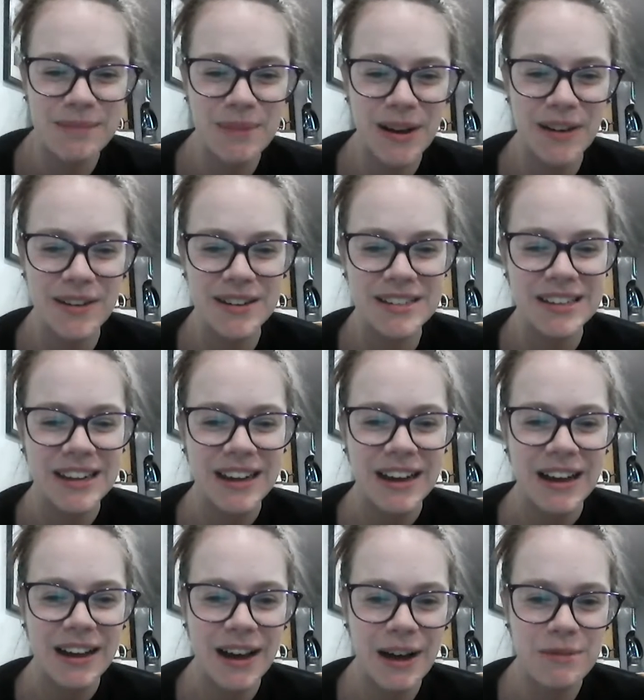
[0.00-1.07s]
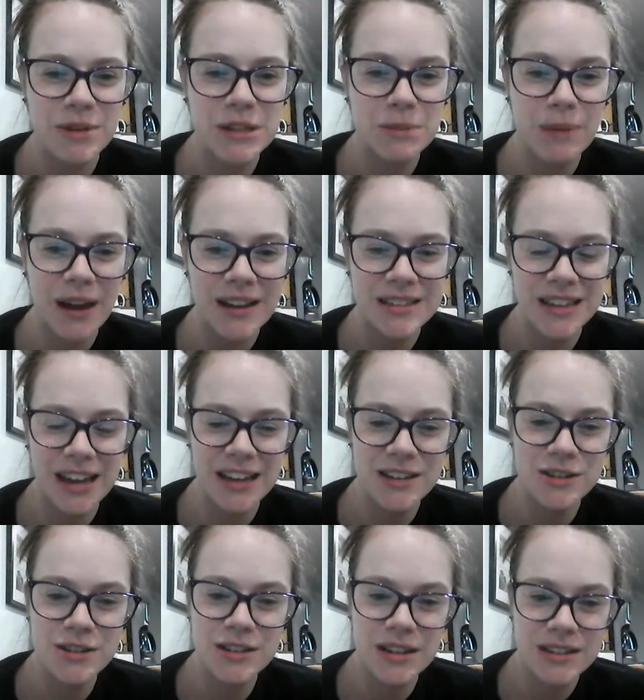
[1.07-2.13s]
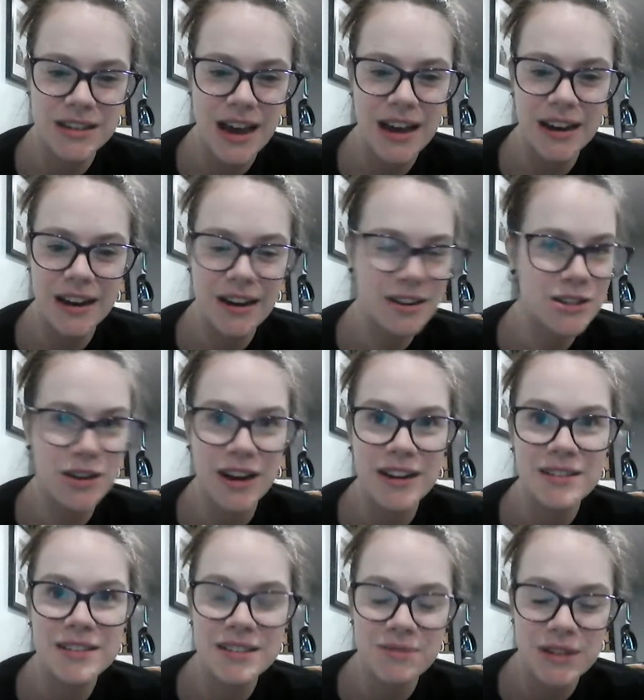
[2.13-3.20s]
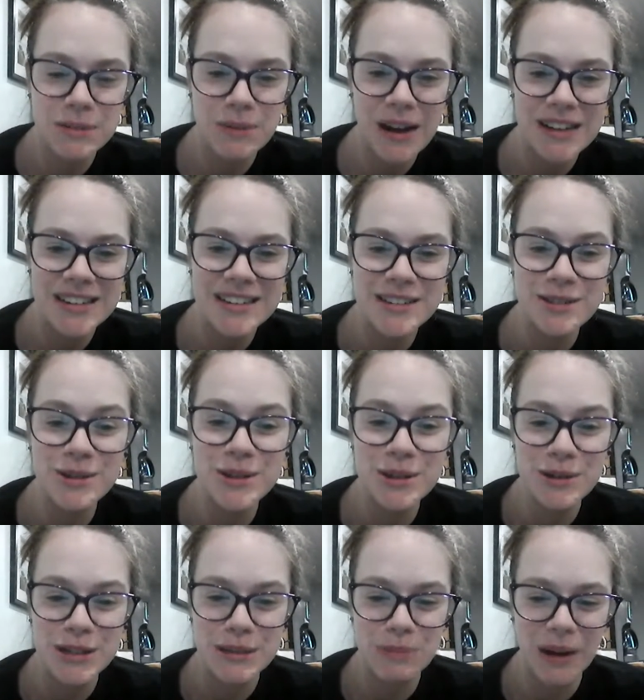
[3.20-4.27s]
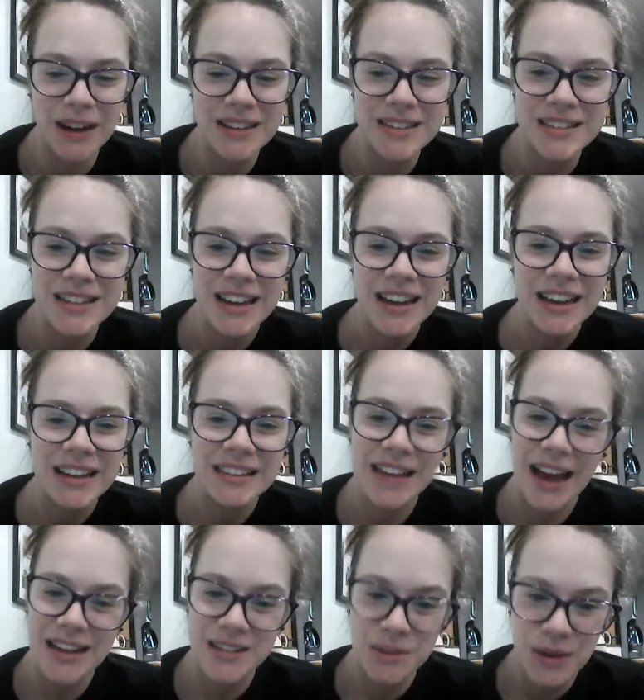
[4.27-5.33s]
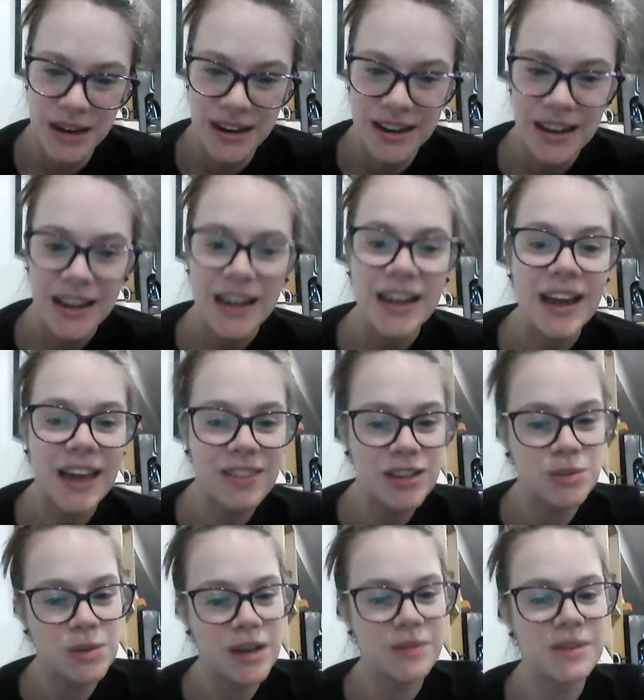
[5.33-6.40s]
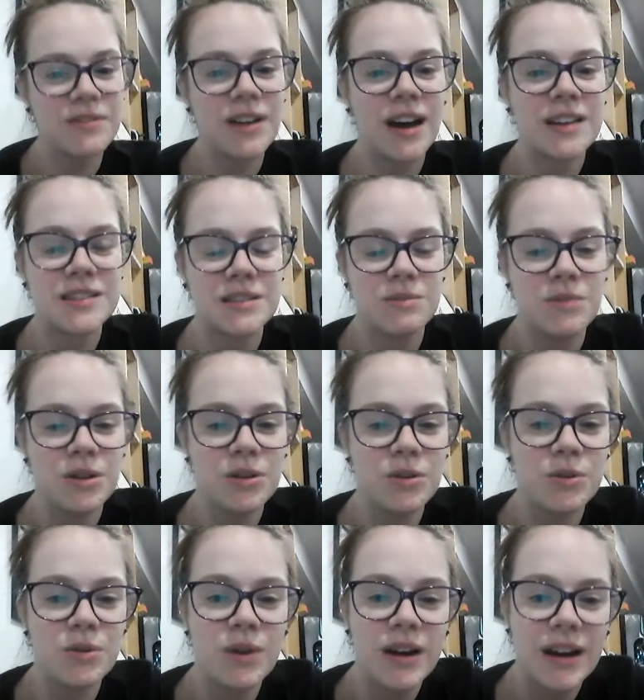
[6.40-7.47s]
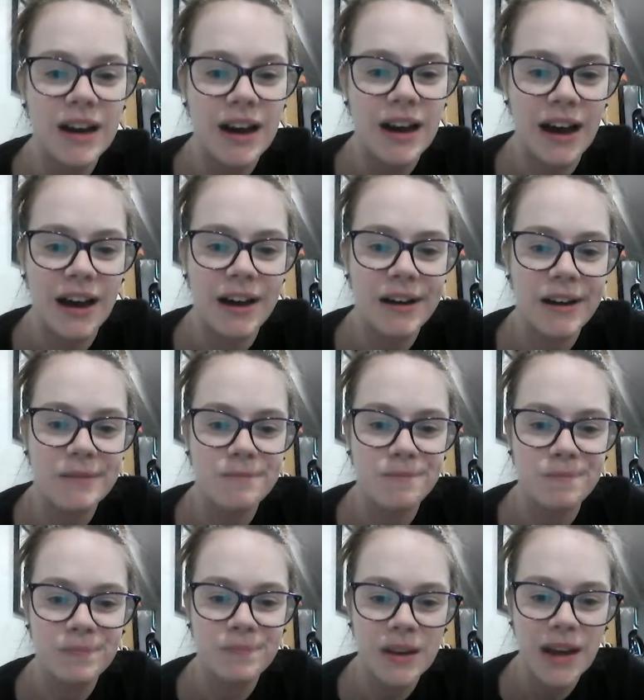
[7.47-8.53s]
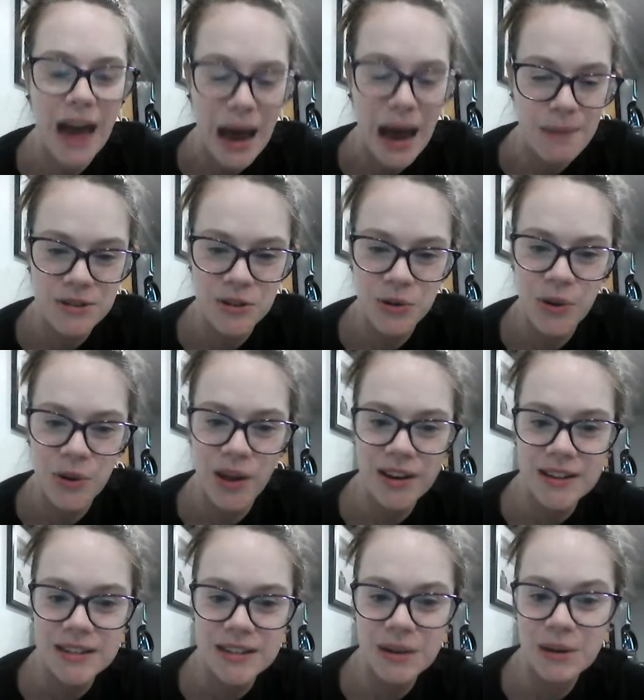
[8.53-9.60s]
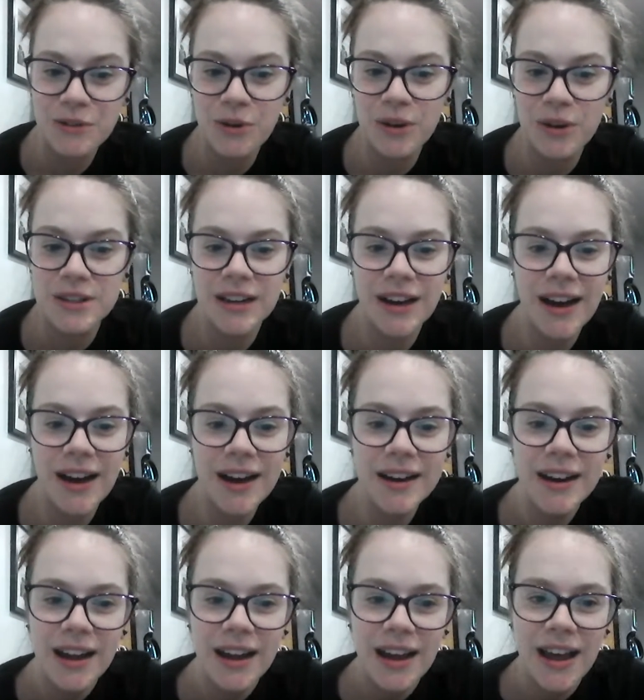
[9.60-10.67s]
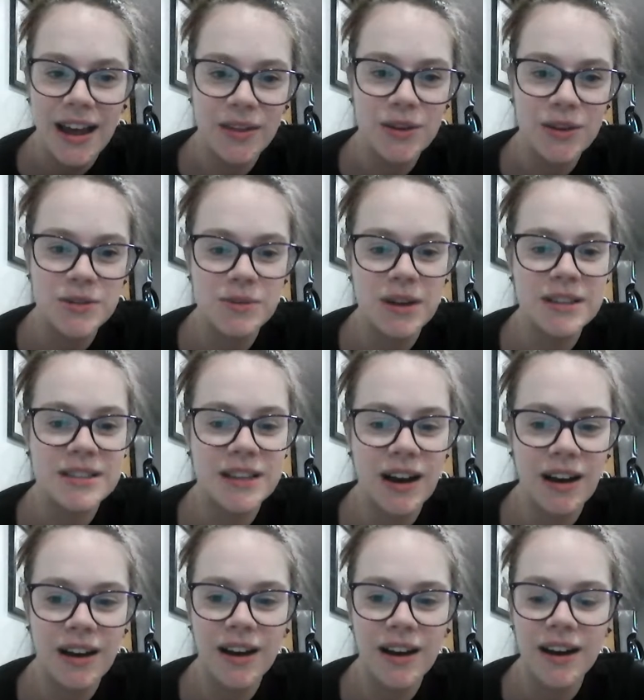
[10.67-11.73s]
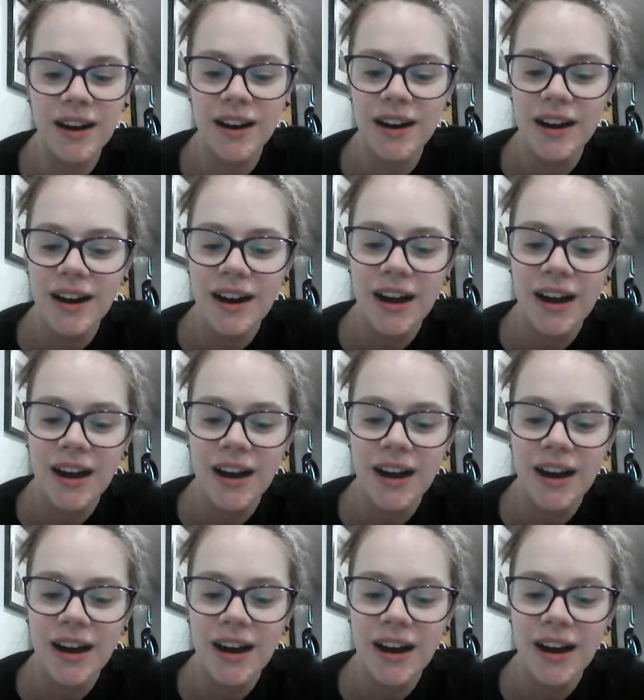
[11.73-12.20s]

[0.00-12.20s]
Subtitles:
about respect and respect and choose your response last week. And this week we've got some new habits and qualities that we're focusing on. And those ones are